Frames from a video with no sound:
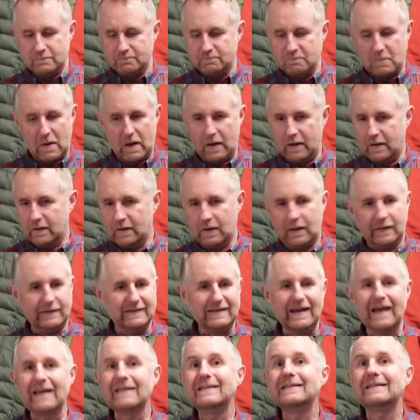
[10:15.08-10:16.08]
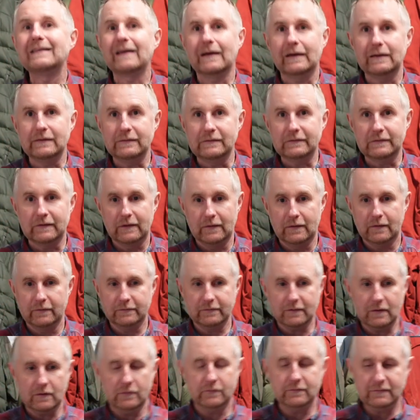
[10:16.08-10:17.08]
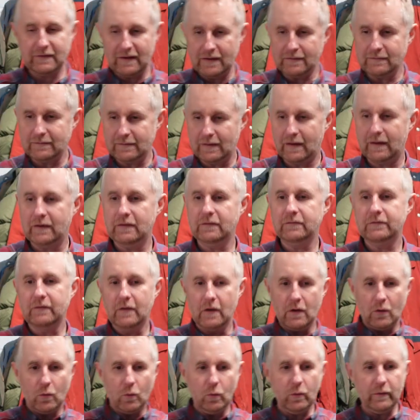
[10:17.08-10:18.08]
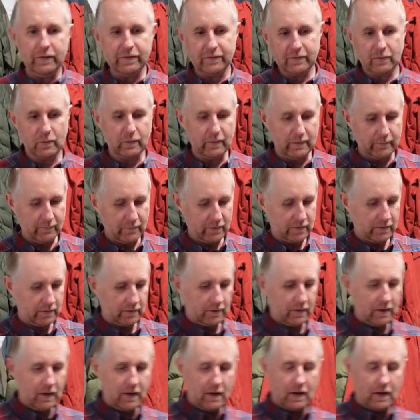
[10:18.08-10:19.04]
like 10 days. So 10 days with equipment.